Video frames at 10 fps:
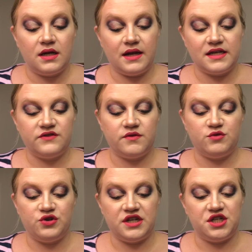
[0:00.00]
Next from
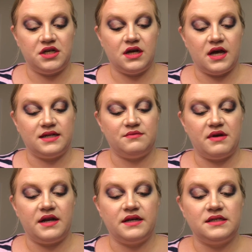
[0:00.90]
Chic
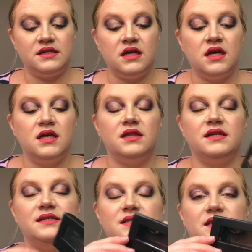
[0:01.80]
Cosmetics,
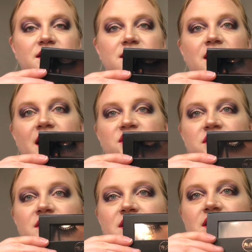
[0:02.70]
this is
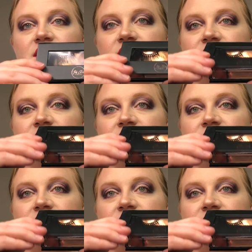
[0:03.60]
lashes in the